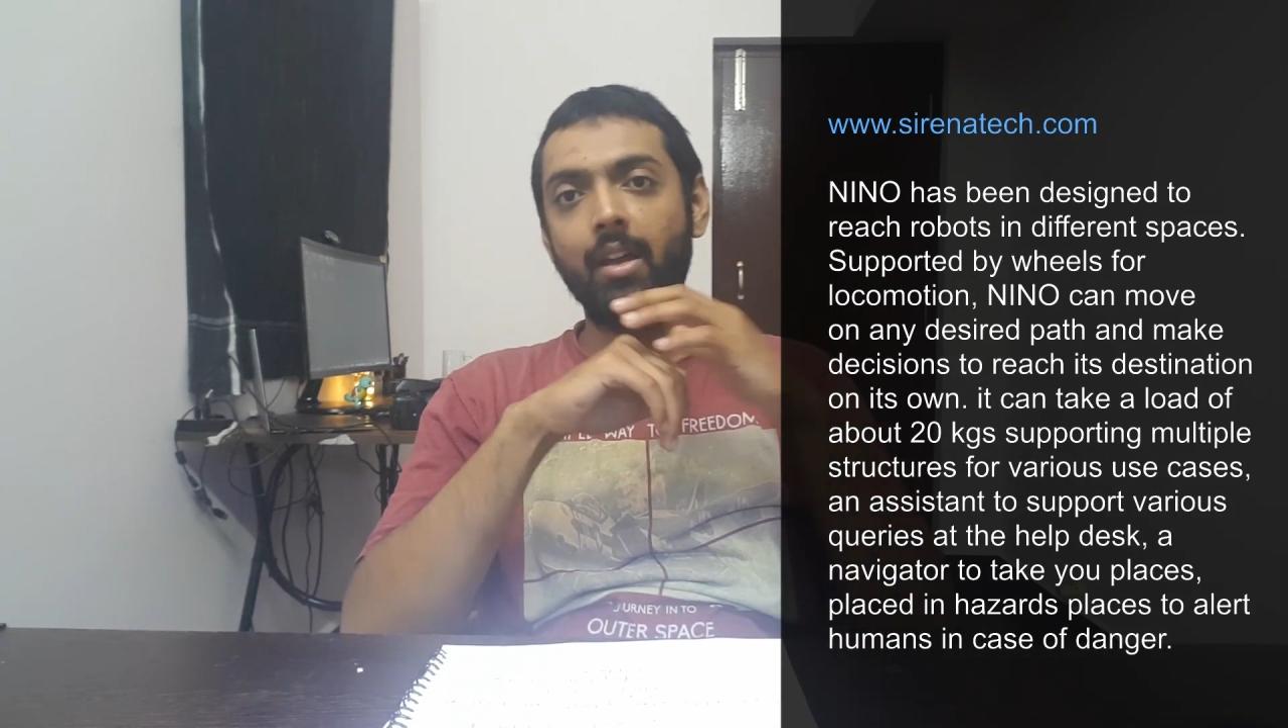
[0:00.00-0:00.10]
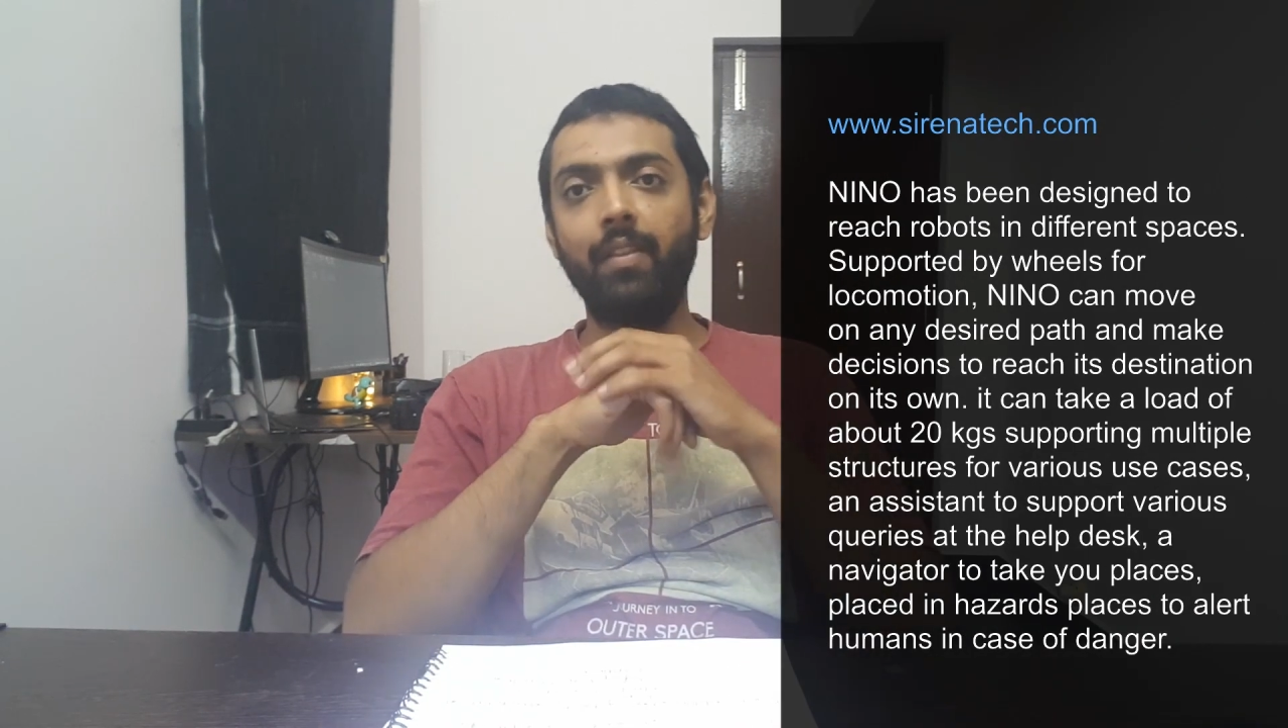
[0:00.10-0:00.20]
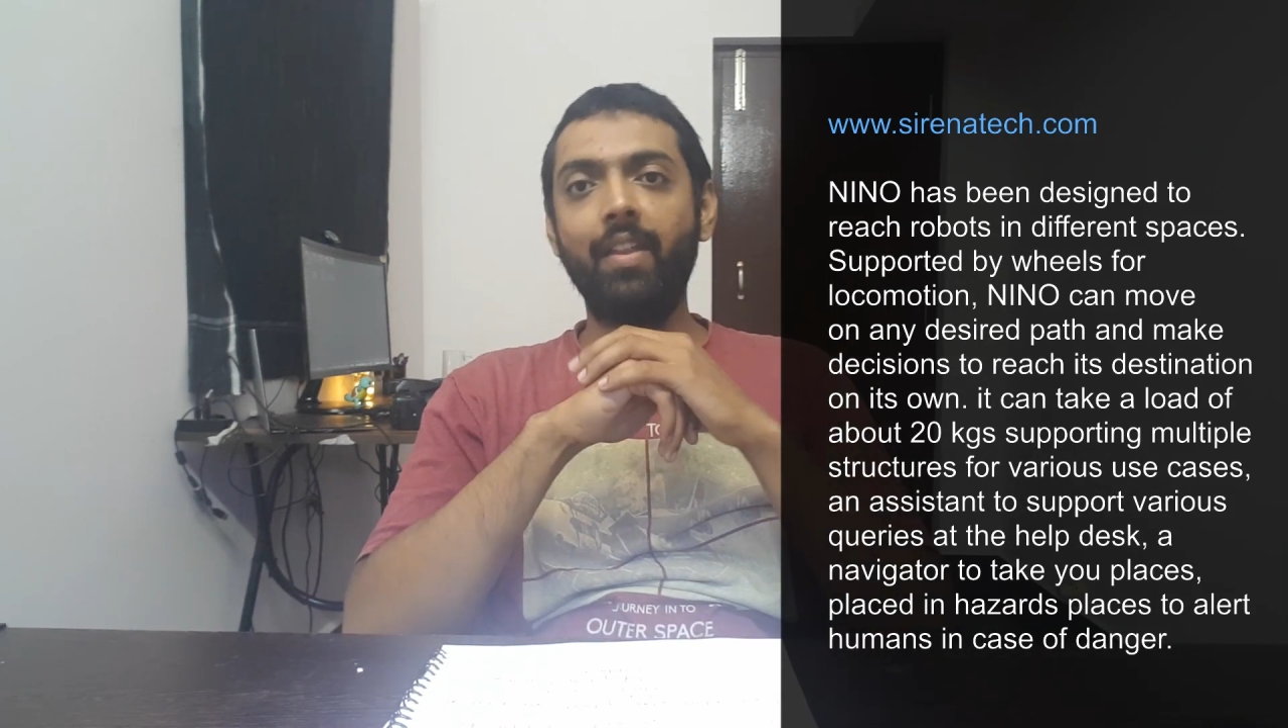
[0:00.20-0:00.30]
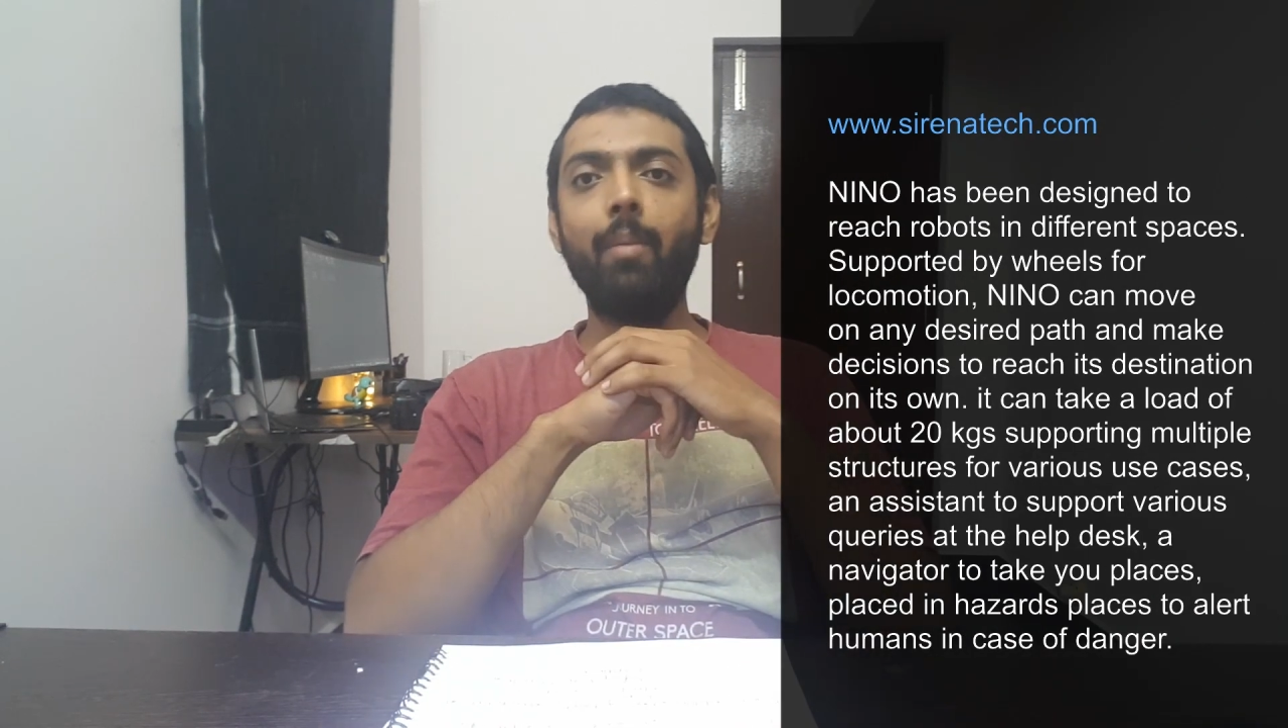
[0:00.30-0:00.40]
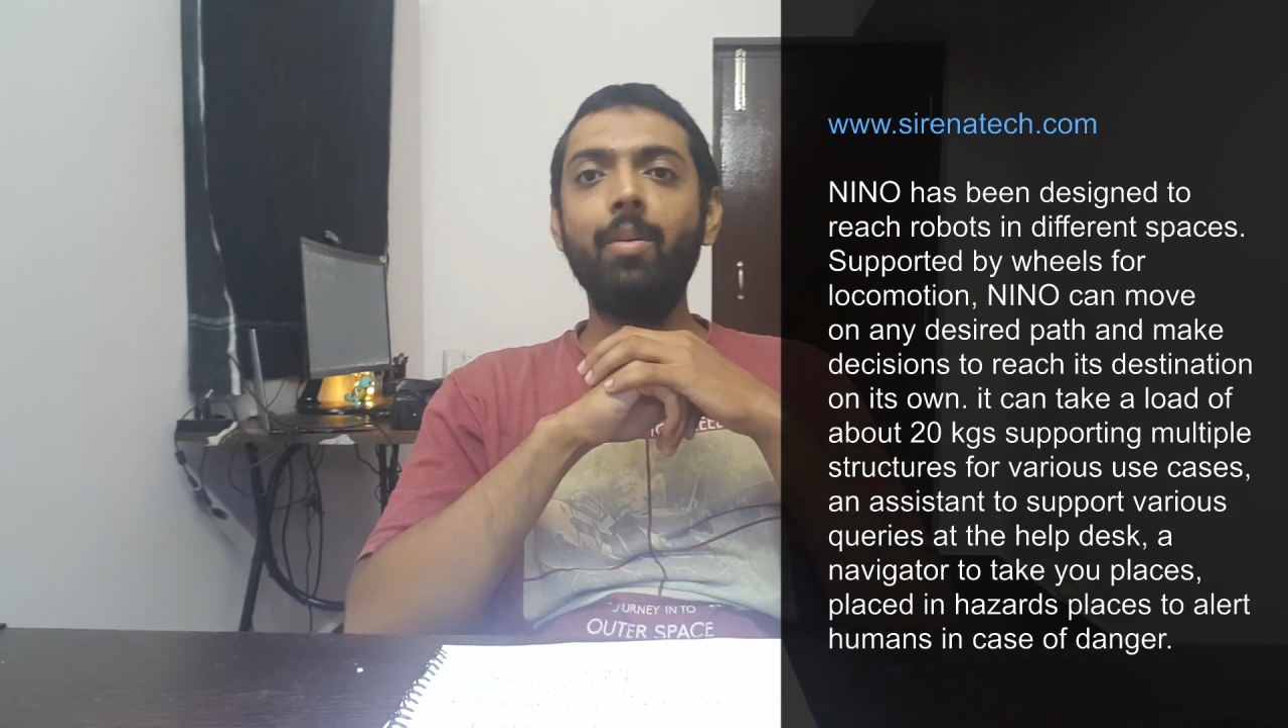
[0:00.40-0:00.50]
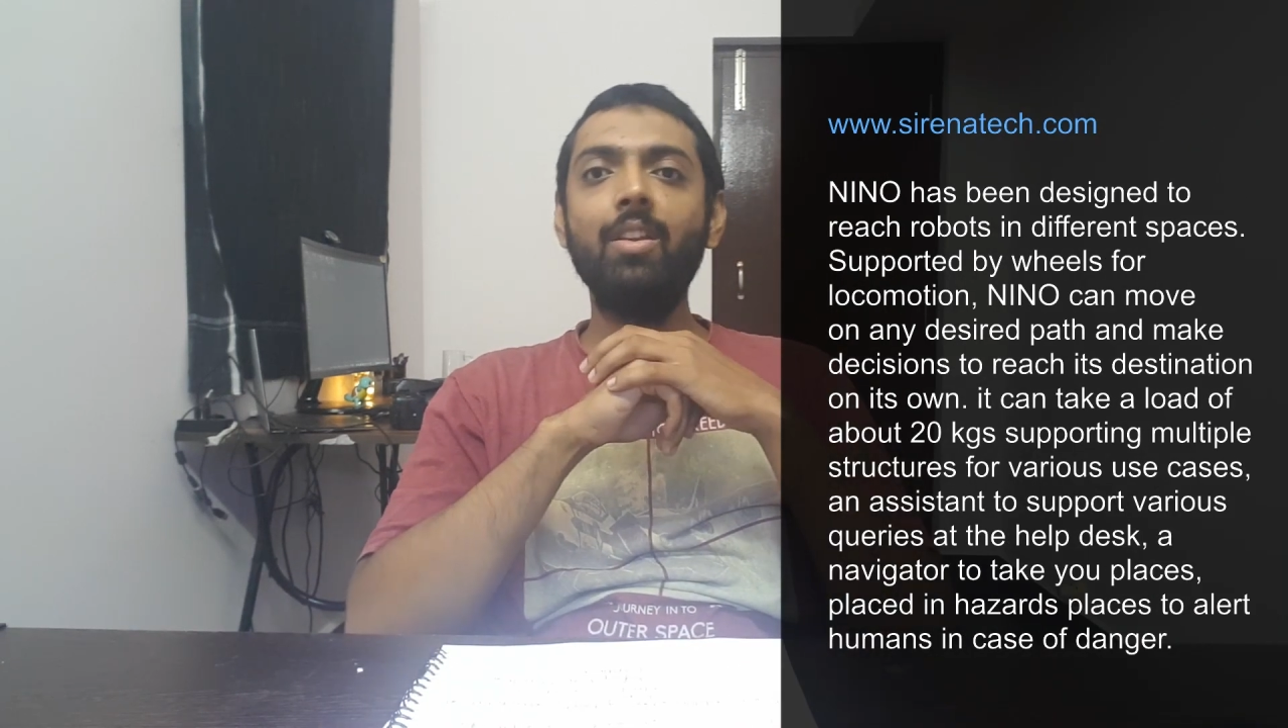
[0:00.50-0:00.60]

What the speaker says: They have been